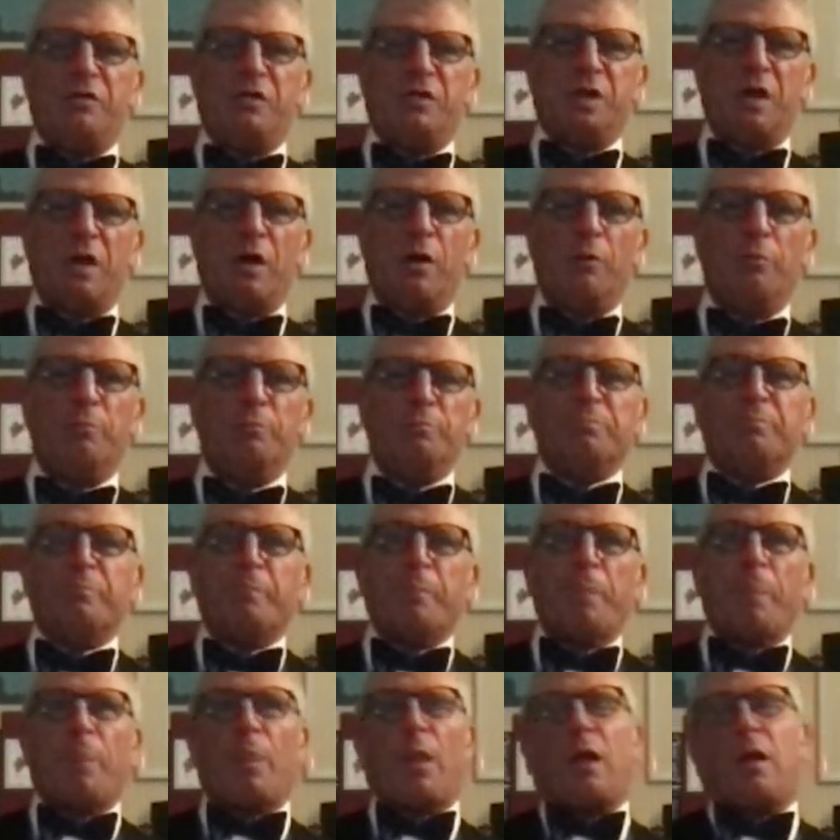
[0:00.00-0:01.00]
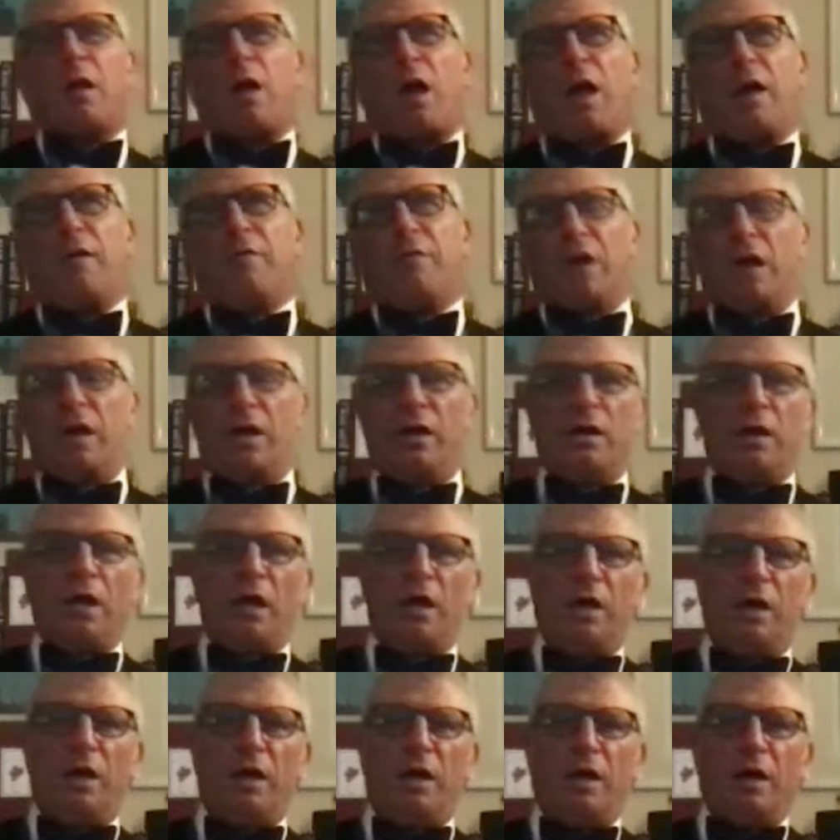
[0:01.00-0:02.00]
So kind of
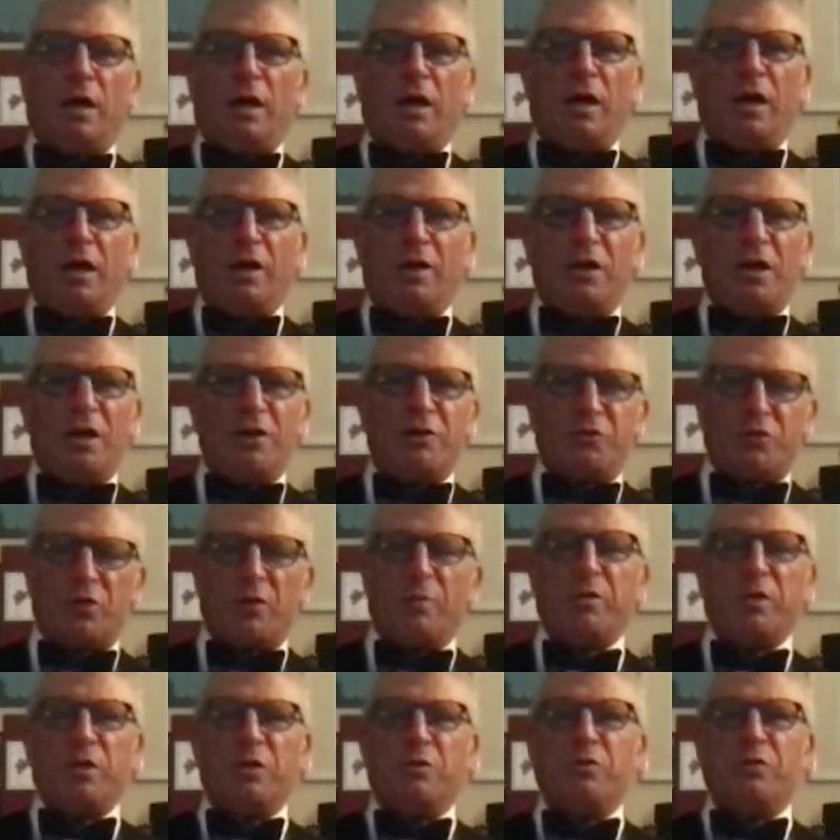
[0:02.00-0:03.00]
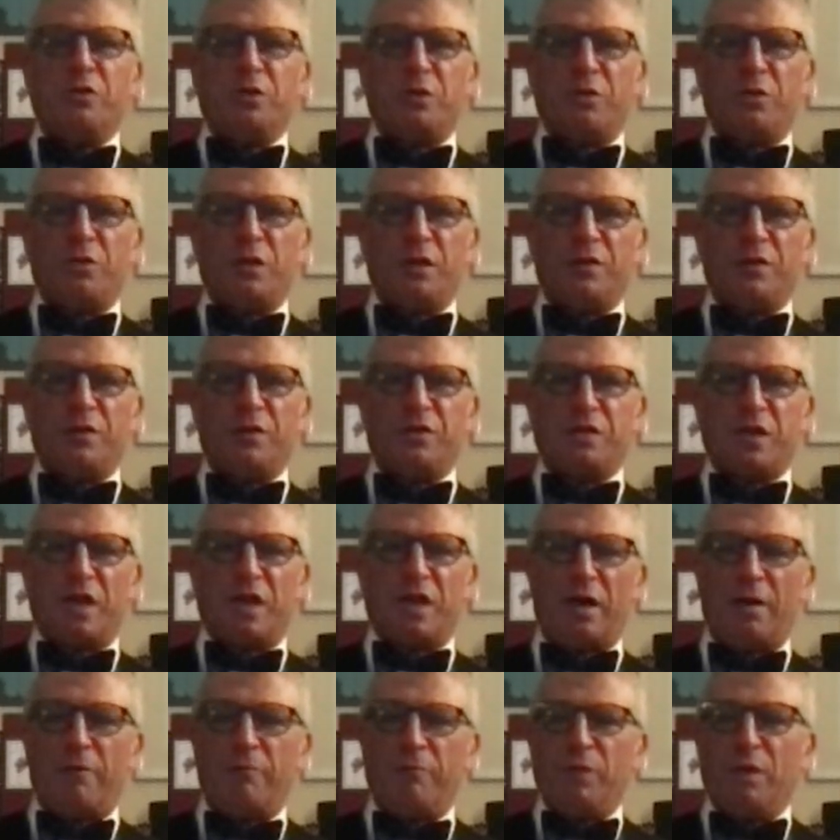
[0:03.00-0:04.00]
a tribute to this
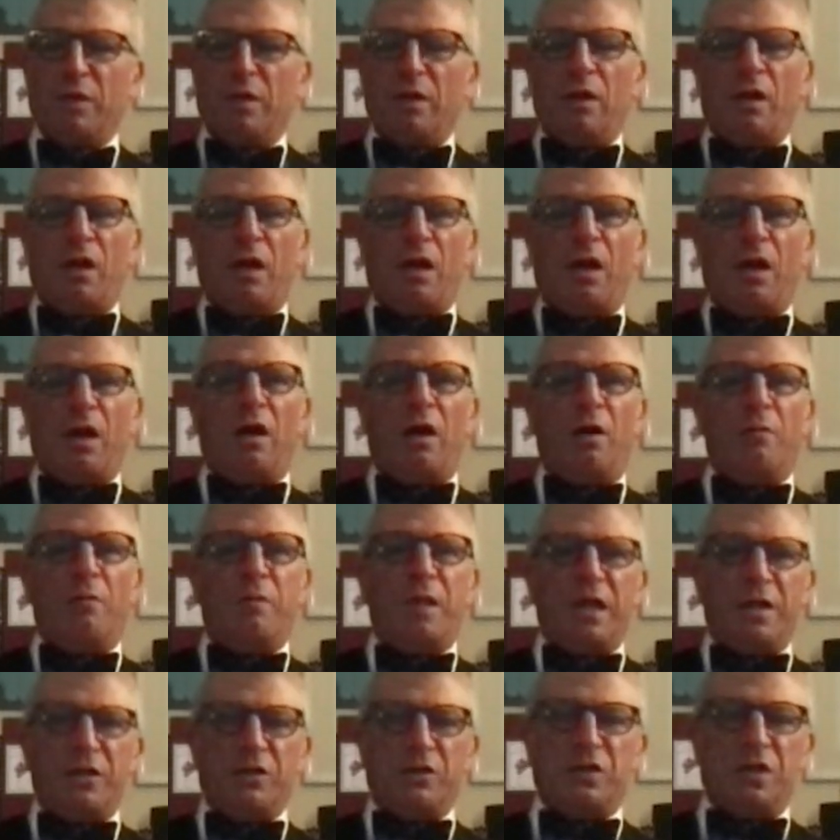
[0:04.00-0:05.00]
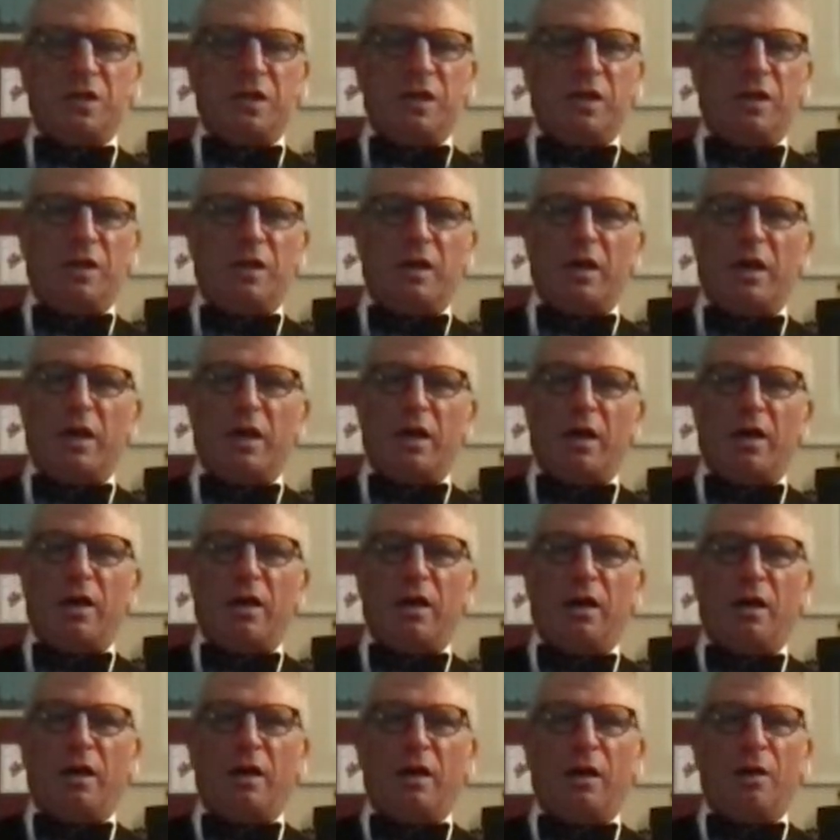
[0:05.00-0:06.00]
amazing
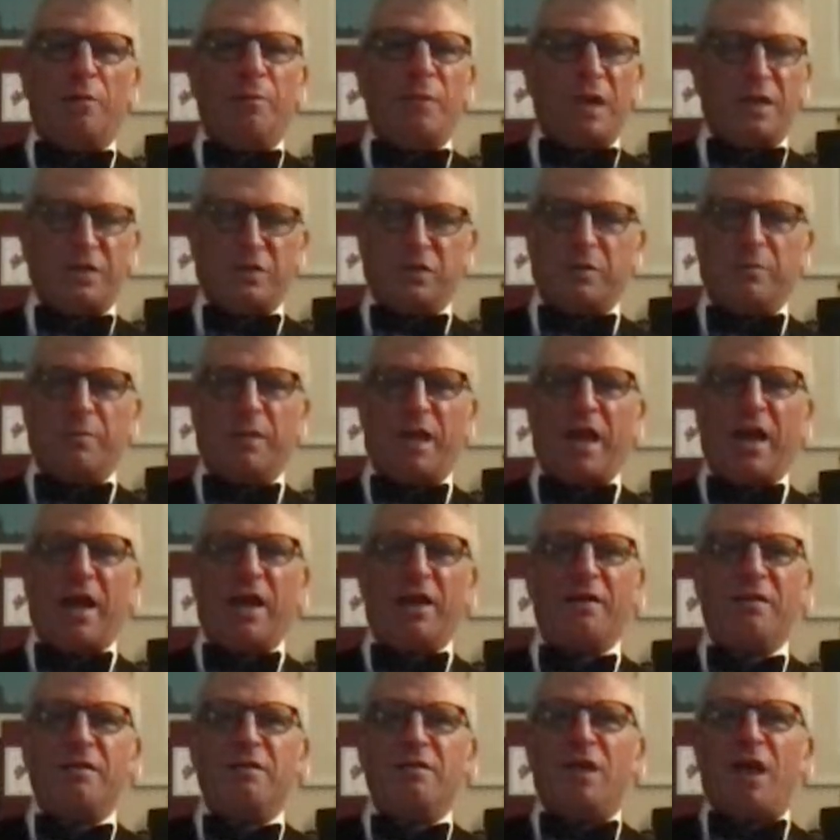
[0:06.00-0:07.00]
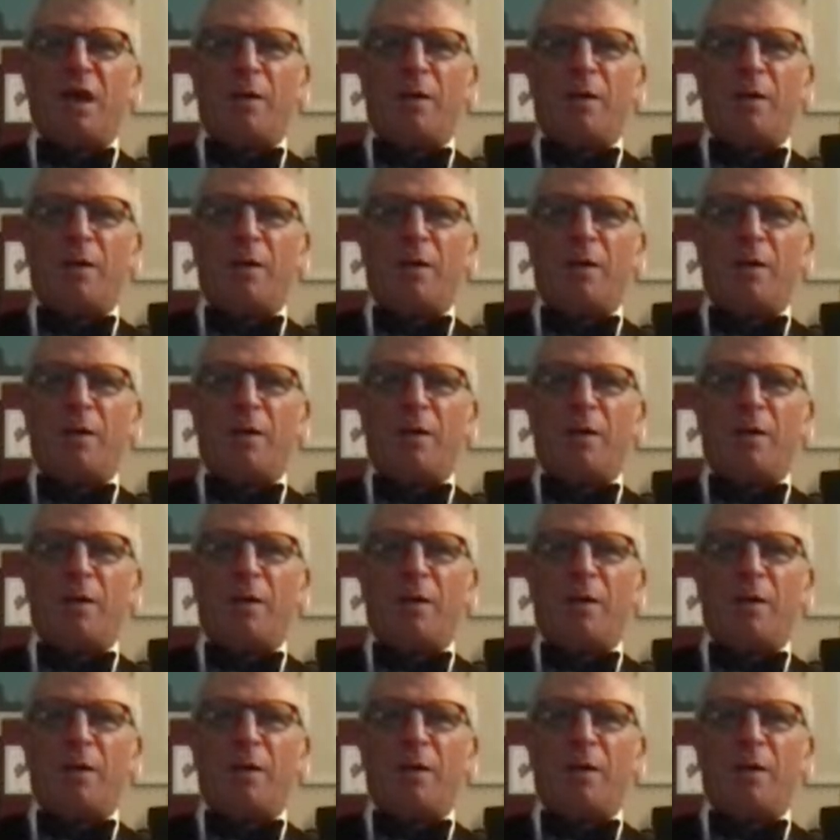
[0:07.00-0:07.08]
man.